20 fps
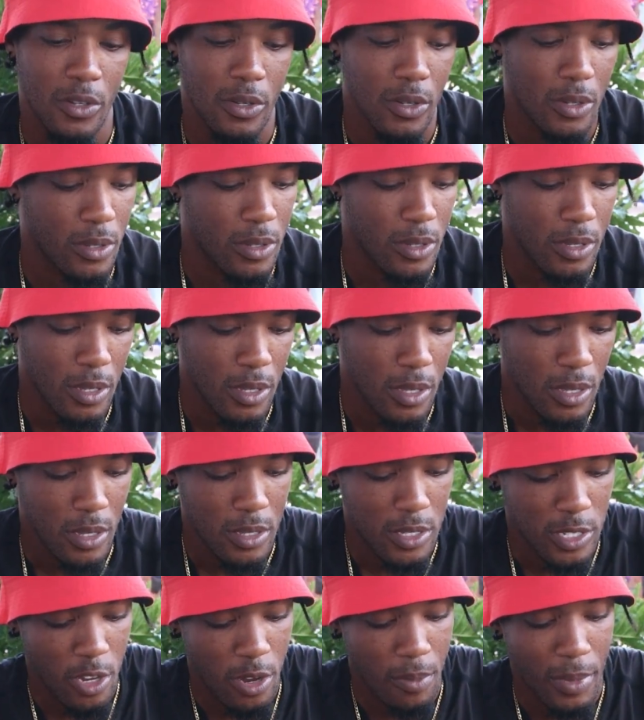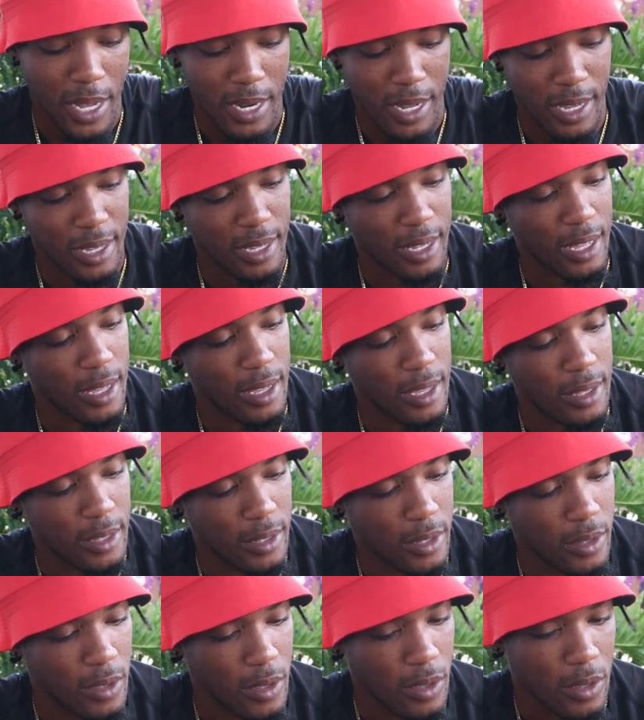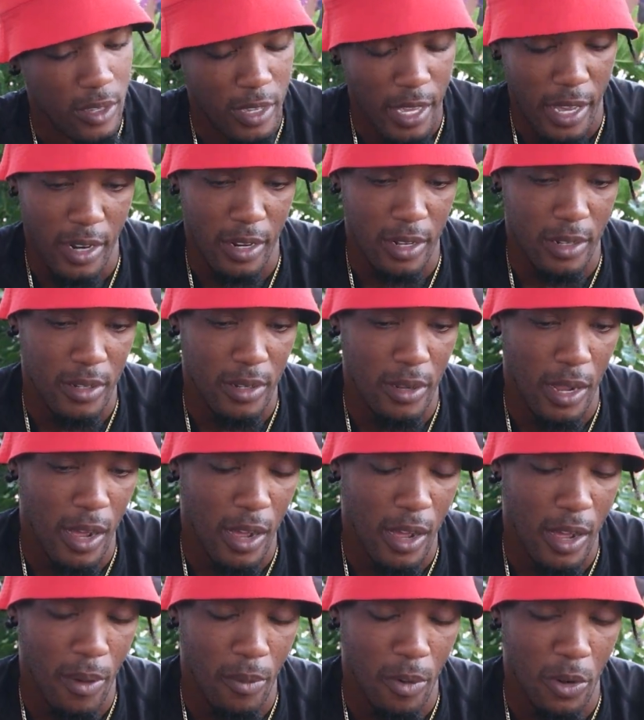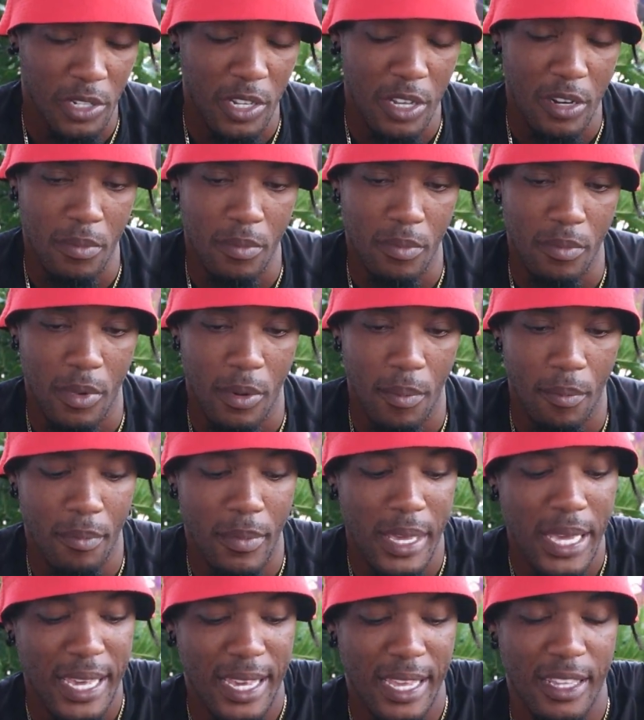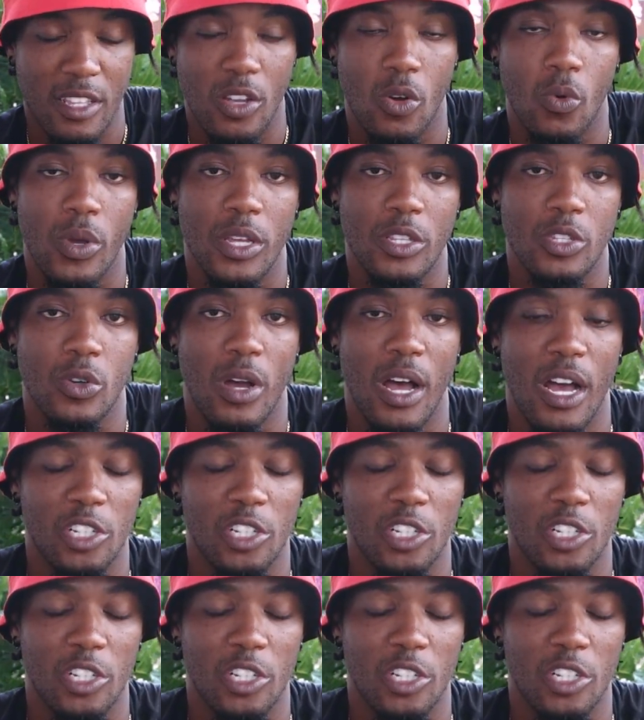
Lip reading: though Saramonic cannot or didn't make it a way to